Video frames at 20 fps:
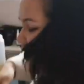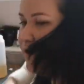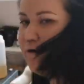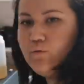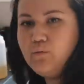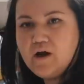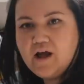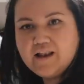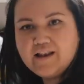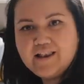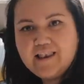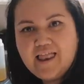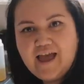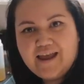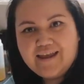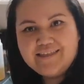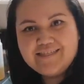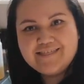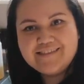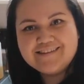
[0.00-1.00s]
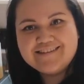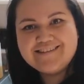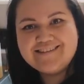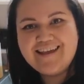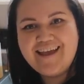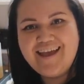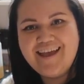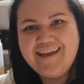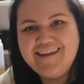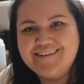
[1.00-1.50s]
Oh, I like this
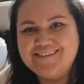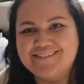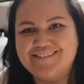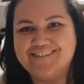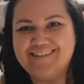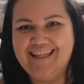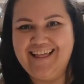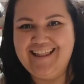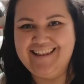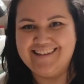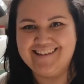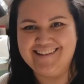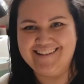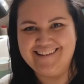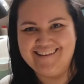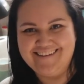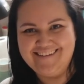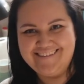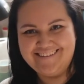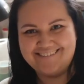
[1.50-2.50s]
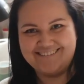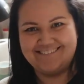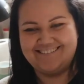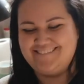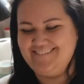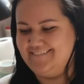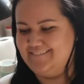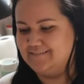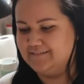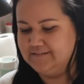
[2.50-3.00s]
angle.
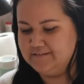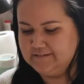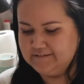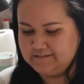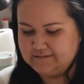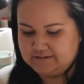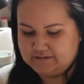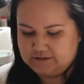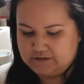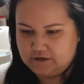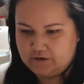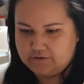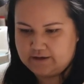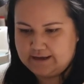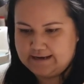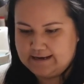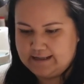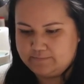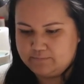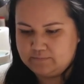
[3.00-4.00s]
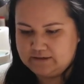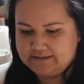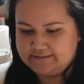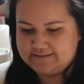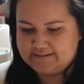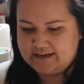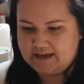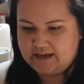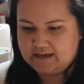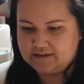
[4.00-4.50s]
Hello. Okay, let me
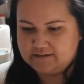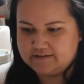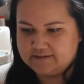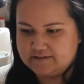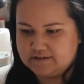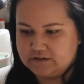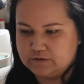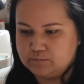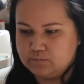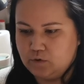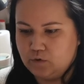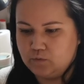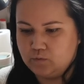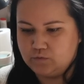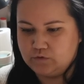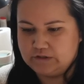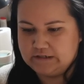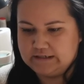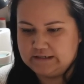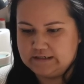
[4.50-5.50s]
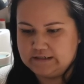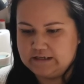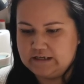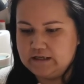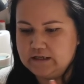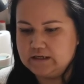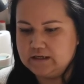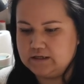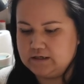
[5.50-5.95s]
text Monique.